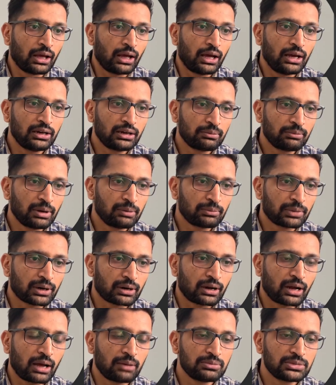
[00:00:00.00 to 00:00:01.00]
And
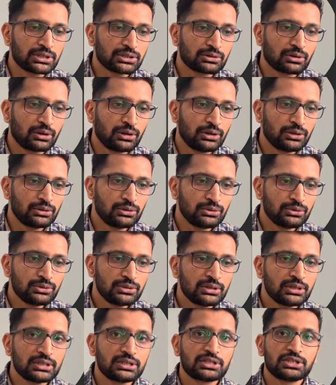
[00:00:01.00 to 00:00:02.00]
remember, I'm just going to
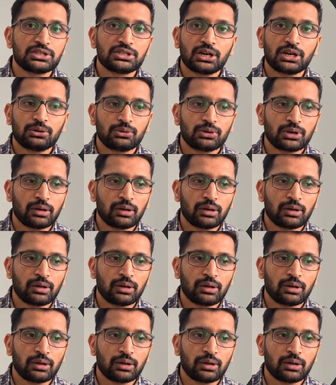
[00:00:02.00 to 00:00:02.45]
use this Jinja2